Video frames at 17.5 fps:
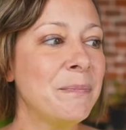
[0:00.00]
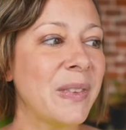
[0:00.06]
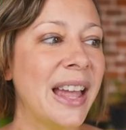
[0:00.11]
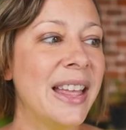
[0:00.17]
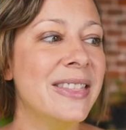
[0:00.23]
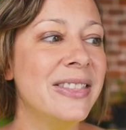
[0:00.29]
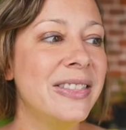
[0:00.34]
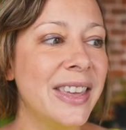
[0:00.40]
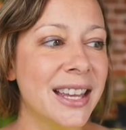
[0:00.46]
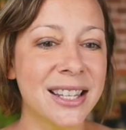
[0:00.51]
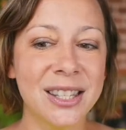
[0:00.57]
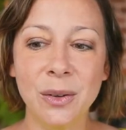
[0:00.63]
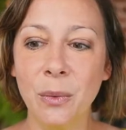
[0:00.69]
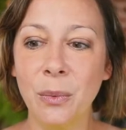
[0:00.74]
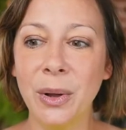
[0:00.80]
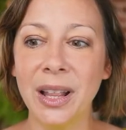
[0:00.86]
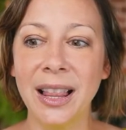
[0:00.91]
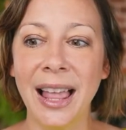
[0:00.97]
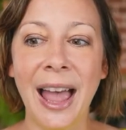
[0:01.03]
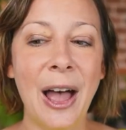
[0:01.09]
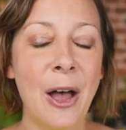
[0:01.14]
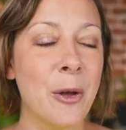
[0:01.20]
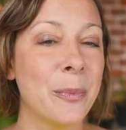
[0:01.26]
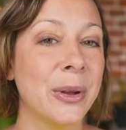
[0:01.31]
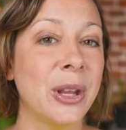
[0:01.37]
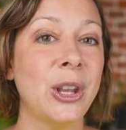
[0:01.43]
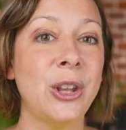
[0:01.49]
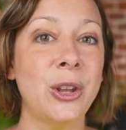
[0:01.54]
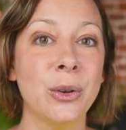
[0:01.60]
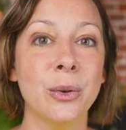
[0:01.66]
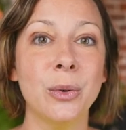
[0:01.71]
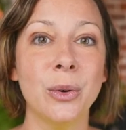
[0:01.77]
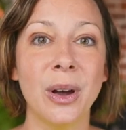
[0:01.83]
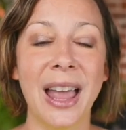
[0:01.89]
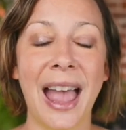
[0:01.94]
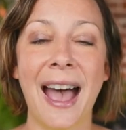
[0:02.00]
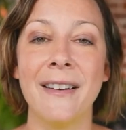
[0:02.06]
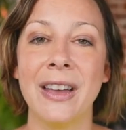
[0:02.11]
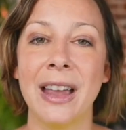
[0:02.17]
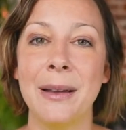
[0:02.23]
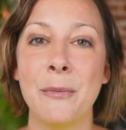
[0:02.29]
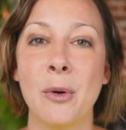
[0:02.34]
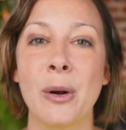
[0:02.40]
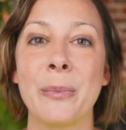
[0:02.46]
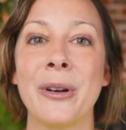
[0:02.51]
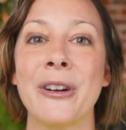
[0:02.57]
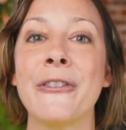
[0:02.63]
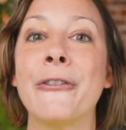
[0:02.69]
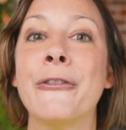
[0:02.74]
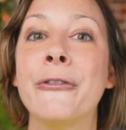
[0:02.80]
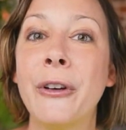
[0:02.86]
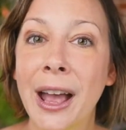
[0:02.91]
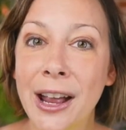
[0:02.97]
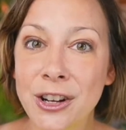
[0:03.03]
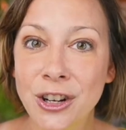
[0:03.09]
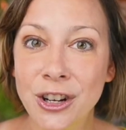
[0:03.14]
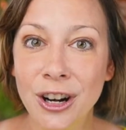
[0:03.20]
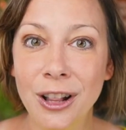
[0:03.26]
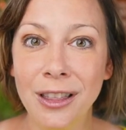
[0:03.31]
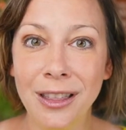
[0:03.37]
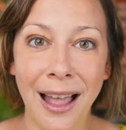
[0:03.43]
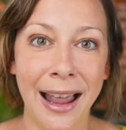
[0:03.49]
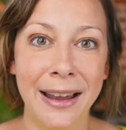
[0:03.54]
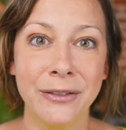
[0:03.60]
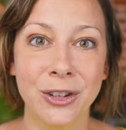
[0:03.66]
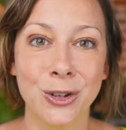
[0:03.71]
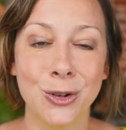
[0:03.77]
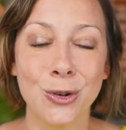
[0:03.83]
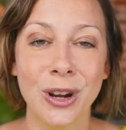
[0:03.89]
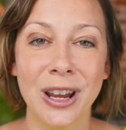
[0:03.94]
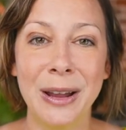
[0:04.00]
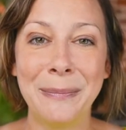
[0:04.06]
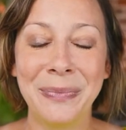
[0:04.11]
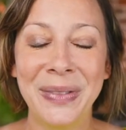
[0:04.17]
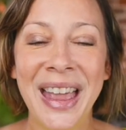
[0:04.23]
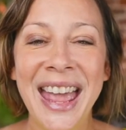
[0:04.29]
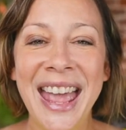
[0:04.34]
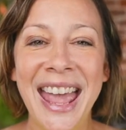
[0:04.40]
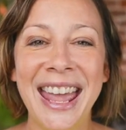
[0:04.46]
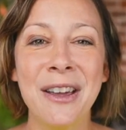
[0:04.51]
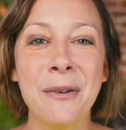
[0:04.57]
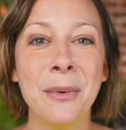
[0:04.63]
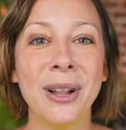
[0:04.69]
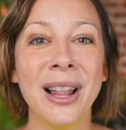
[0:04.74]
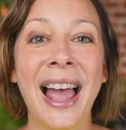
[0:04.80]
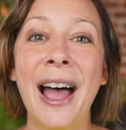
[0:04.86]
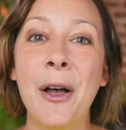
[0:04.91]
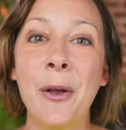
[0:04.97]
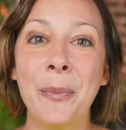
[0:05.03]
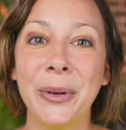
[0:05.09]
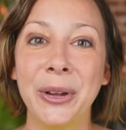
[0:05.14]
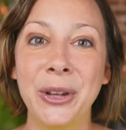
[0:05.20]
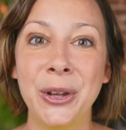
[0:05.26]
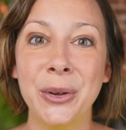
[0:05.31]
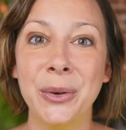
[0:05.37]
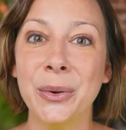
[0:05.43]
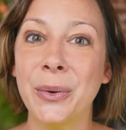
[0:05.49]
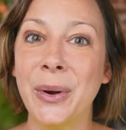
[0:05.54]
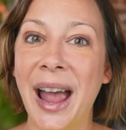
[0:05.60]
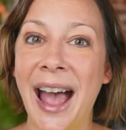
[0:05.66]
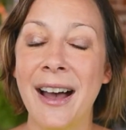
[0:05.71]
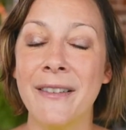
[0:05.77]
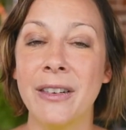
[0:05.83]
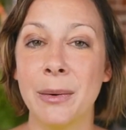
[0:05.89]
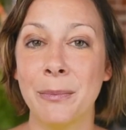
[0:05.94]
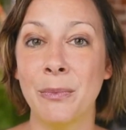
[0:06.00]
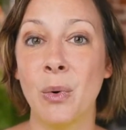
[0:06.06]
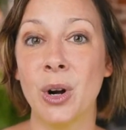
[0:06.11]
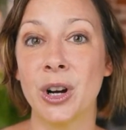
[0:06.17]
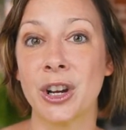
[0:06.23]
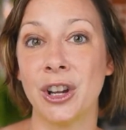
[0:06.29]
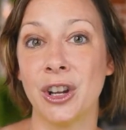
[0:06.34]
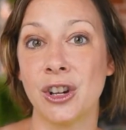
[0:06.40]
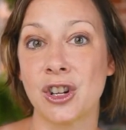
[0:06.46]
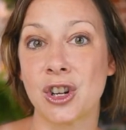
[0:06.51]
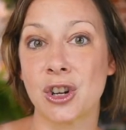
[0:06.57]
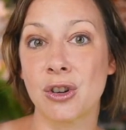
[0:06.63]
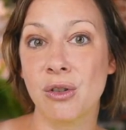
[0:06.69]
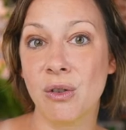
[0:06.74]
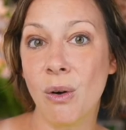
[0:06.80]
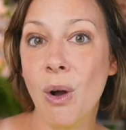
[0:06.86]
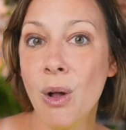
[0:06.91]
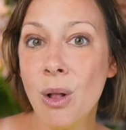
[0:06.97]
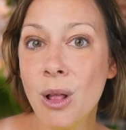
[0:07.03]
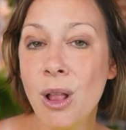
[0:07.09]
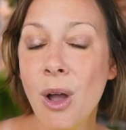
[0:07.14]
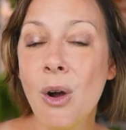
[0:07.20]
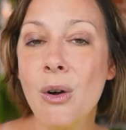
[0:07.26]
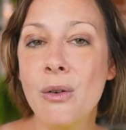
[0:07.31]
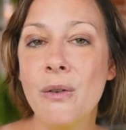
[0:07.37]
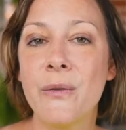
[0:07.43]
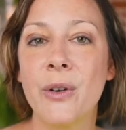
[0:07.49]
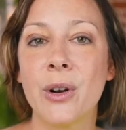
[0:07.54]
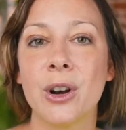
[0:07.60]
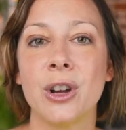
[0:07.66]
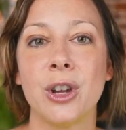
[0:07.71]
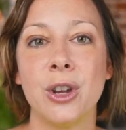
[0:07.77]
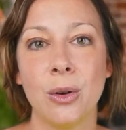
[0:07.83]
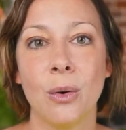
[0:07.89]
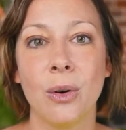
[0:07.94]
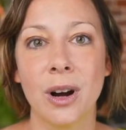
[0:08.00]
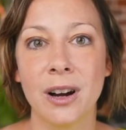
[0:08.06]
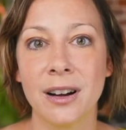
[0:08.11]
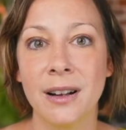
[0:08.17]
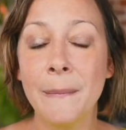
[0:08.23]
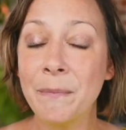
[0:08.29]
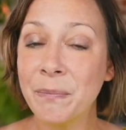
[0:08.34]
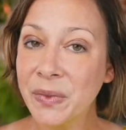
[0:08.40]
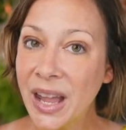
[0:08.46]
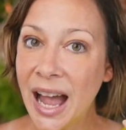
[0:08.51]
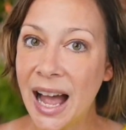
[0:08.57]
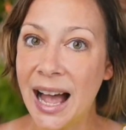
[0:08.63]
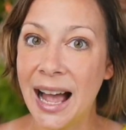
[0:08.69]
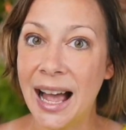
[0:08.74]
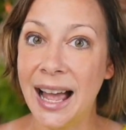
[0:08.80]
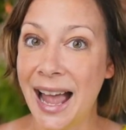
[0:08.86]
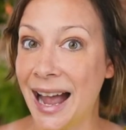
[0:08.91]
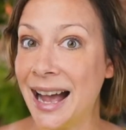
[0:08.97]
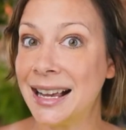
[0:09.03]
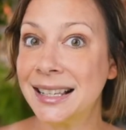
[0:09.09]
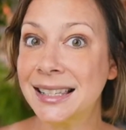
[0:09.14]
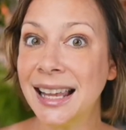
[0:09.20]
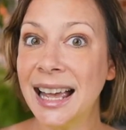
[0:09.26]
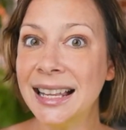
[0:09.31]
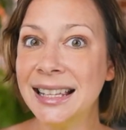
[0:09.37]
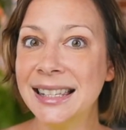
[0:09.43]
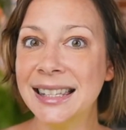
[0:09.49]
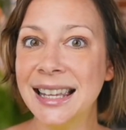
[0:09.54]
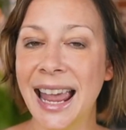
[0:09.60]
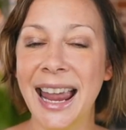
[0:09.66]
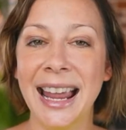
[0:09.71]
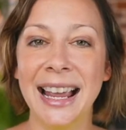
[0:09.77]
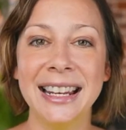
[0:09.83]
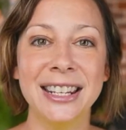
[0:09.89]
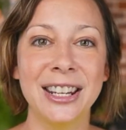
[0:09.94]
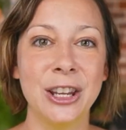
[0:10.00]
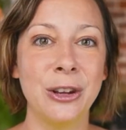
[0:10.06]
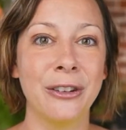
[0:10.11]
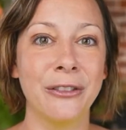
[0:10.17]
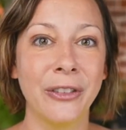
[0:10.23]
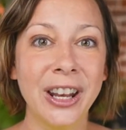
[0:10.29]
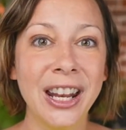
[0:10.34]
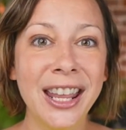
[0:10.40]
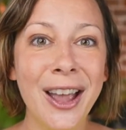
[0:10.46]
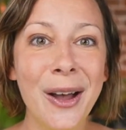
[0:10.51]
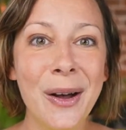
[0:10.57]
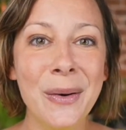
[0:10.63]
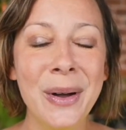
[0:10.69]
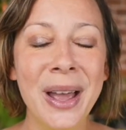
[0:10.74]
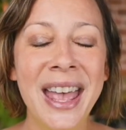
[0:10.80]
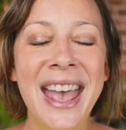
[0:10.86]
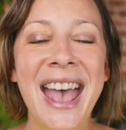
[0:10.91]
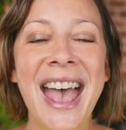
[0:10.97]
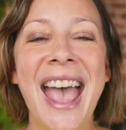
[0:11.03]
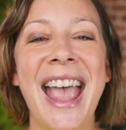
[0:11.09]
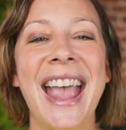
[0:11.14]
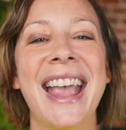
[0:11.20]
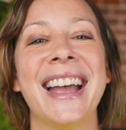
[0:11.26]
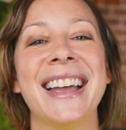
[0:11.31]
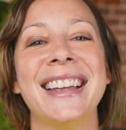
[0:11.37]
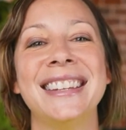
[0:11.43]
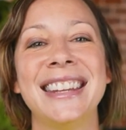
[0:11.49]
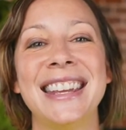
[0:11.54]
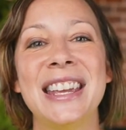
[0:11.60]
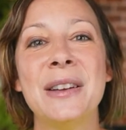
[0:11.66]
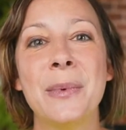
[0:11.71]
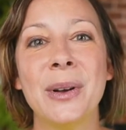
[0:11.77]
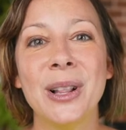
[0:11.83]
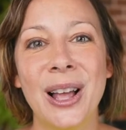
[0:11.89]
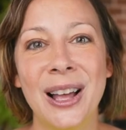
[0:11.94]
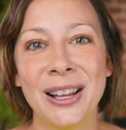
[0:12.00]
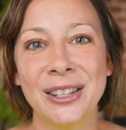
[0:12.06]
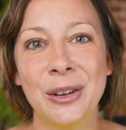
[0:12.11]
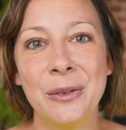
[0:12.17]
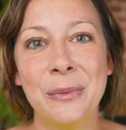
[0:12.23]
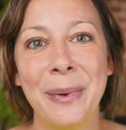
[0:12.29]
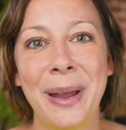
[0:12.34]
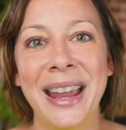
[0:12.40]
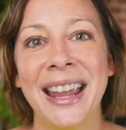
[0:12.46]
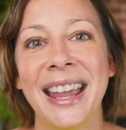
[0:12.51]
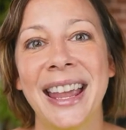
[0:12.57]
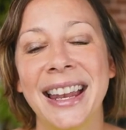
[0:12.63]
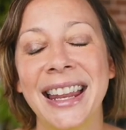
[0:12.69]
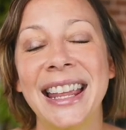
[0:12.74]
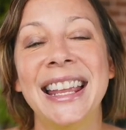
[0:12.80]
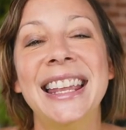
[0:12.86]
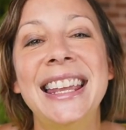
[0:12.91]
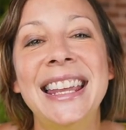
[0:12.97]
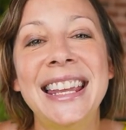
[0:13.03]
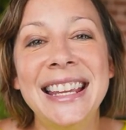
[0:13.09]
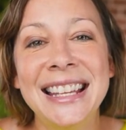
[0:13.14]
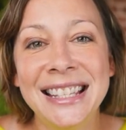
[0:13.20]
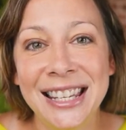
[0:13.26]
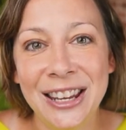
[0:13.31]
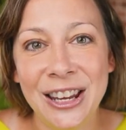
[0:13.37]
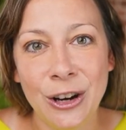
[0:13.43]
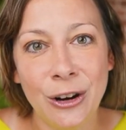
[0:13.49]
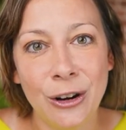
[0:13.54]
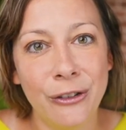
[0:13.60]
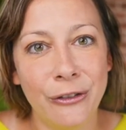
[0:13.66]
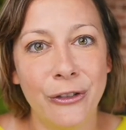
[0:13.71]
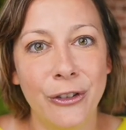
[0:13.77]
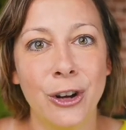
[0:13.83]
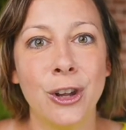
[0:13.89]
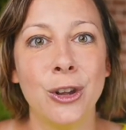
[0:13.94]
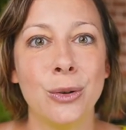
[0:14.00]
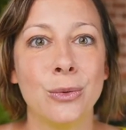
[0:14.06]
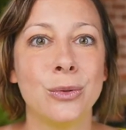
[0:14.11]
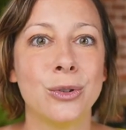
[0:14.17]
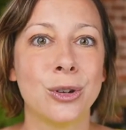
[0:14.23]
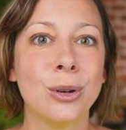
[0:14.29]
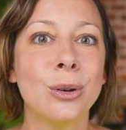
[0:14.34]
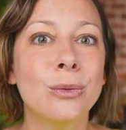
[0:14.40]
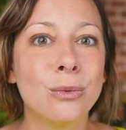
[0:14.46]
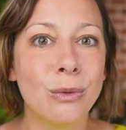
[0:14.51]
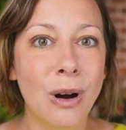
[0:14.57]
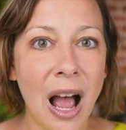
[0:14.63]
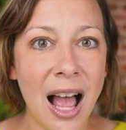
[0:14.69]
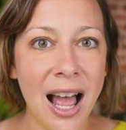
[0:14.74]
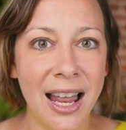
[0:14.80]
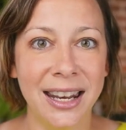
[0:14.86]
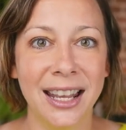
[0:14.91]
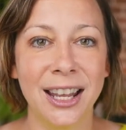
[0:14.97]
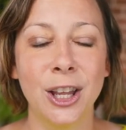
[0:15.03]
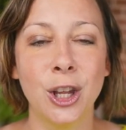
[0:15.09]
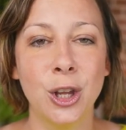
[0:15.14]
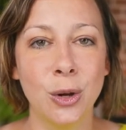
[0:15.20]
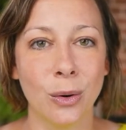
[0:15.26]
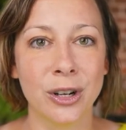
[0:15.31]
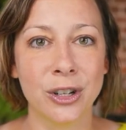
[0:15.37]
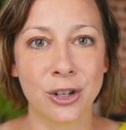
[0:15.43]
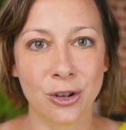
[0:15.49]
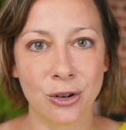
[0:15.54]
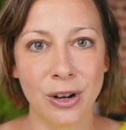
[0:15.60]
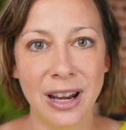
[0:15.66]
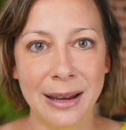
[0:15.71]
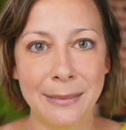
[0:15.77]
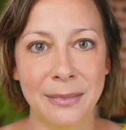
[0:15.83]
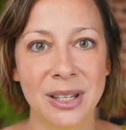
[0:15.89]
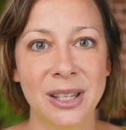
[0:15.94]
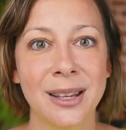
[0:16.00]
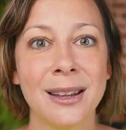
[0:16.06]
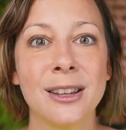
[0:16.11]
And this will help you have a more professional live stream. It will help you have more control over your assets and your video, and it will also make it easier for you to run your streams